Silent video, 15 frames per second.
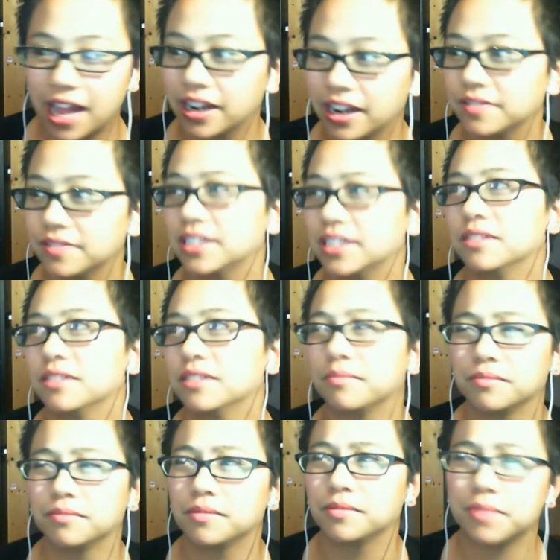I've seen them
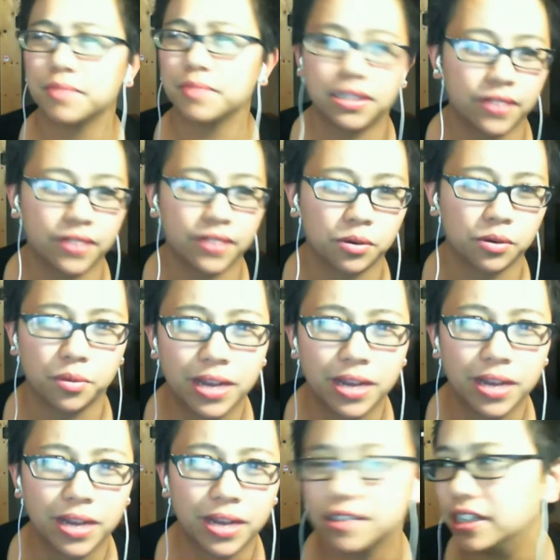in Pacific Northwest
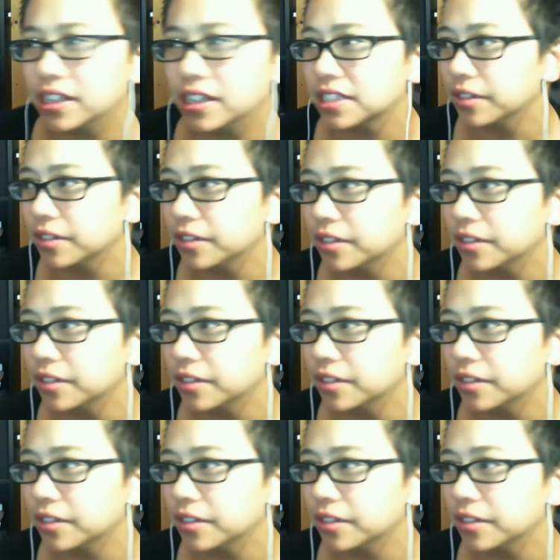areas.